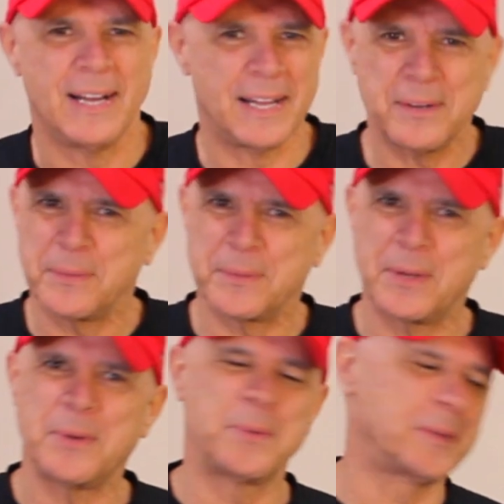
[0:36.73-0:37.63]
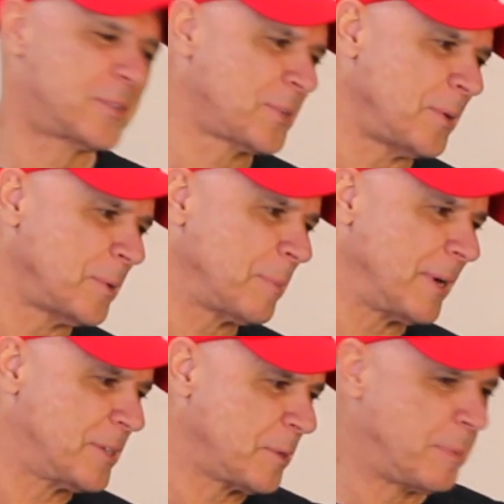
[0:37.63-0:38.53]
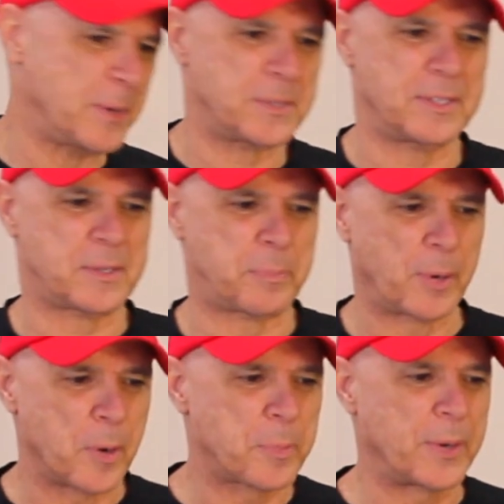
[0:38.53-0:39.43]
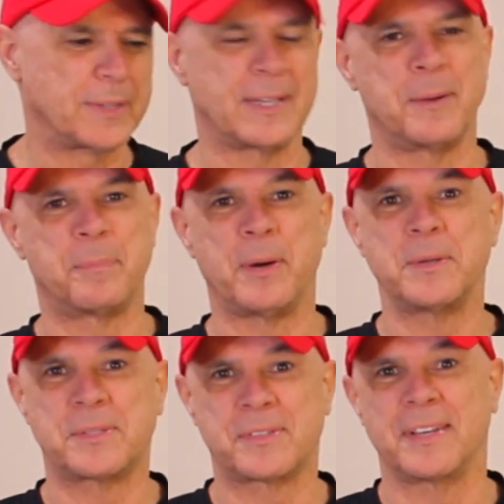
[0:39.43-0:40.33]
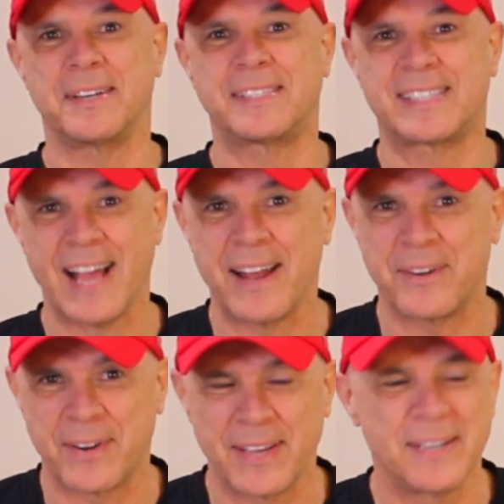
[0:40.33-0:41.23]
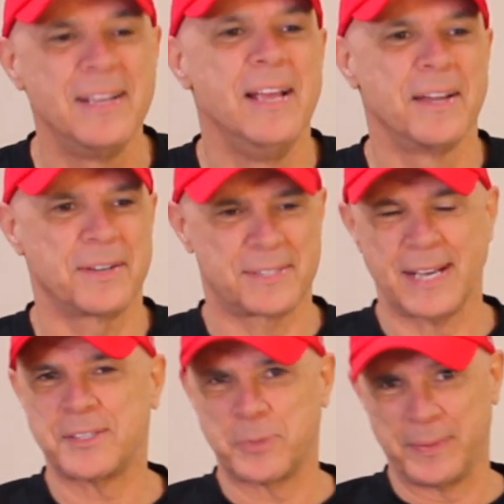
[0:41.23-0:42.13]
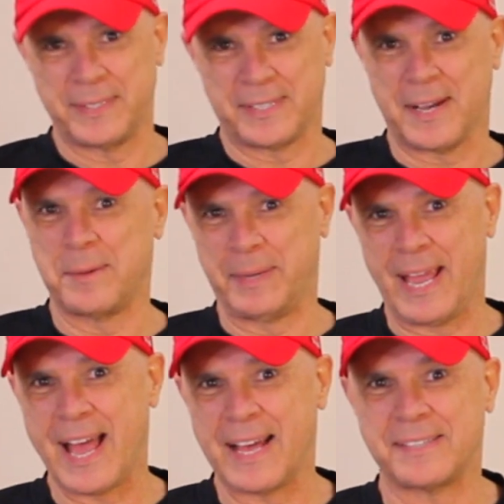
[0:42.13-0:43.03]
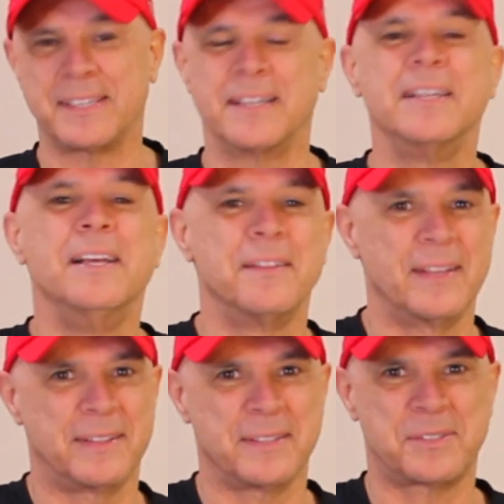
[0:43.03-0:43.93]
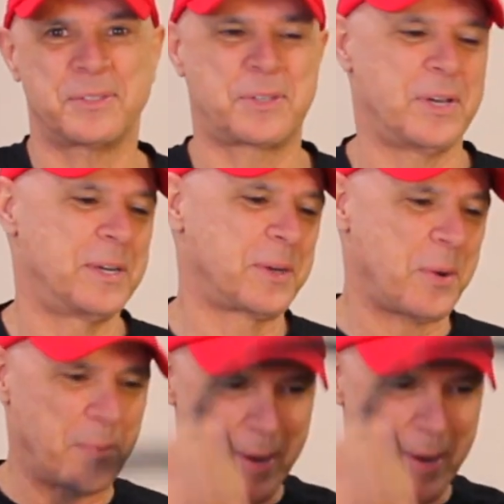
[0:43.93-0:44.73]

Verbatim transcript: I don't know this song, but I suppose it's appropriate that it posts on a Saturday, because that's when the timing has it, that this is going to go